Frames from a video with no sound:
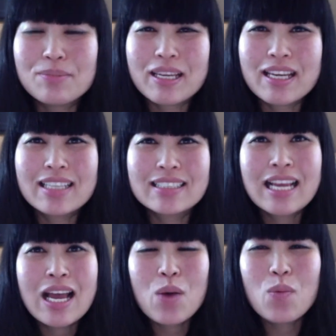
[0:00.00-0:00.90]
because
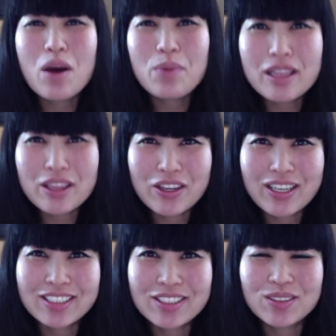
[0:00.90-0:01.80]
what we
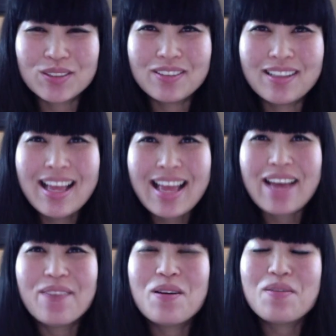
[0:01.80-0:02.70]
learn in school
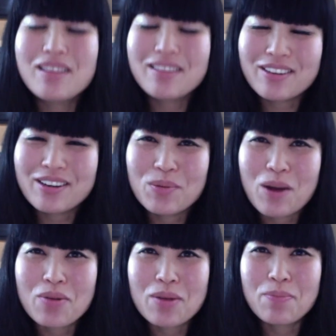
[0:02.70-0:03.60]
and what we learn
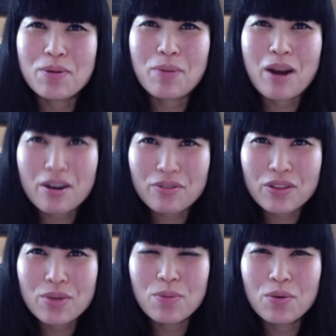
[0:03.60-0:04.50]
while we prepare
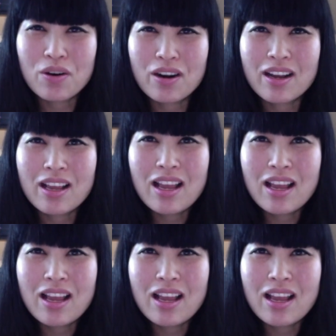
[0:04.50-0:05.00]
for the board